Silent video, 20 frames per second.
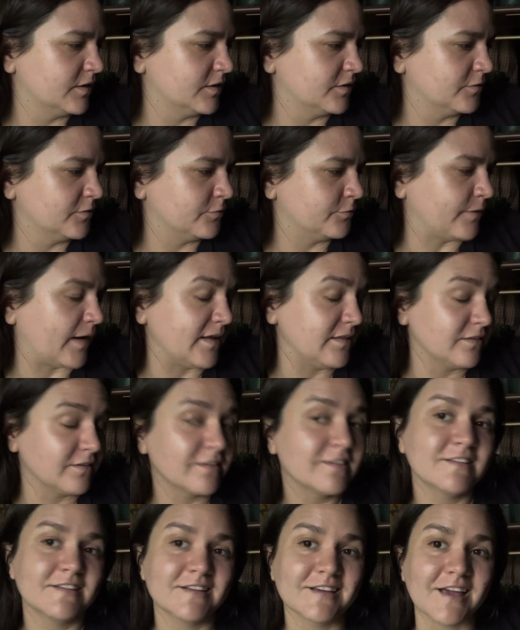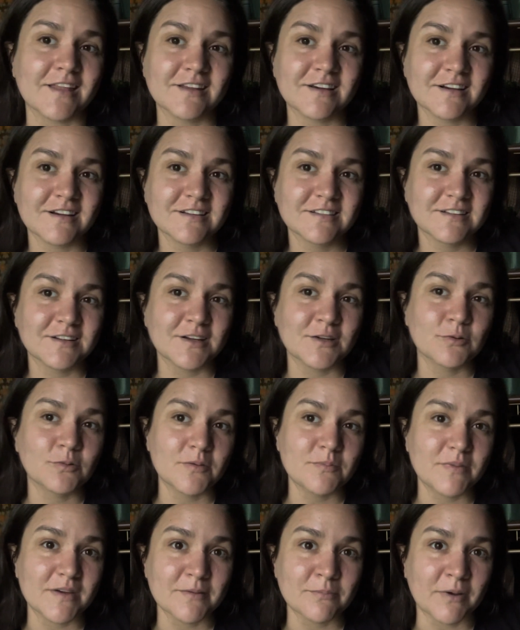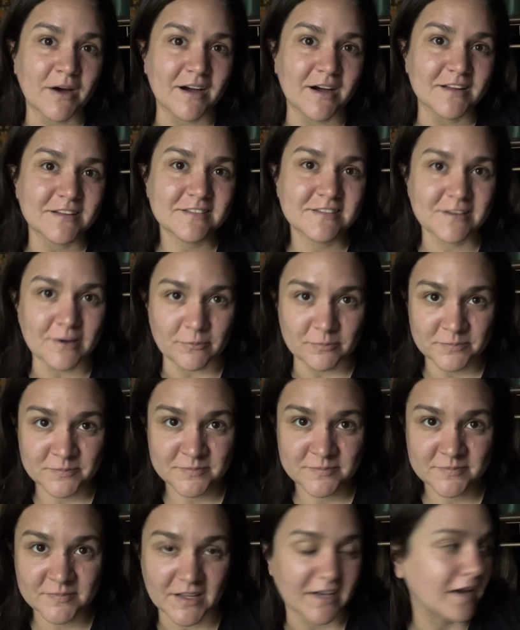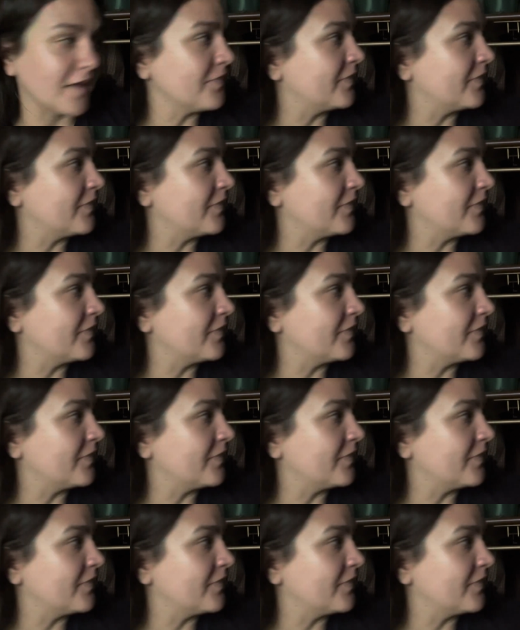friends together in one big pot. So I got